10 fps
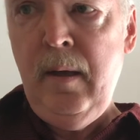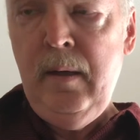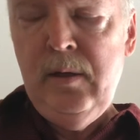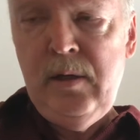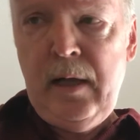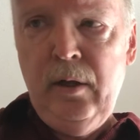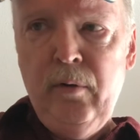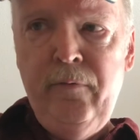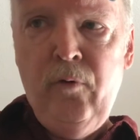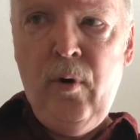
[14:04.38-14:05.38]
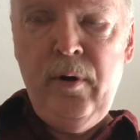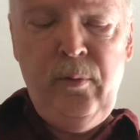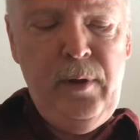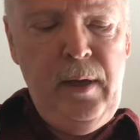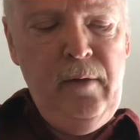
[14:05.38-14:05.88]
It's like a little
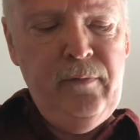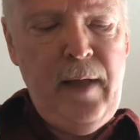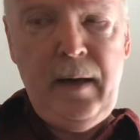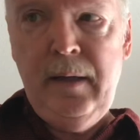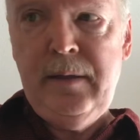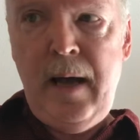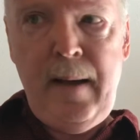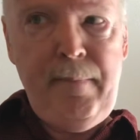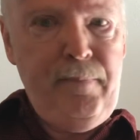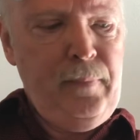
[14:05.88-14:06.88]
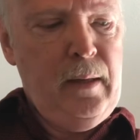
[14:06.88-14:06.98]
fourth with E flat on top,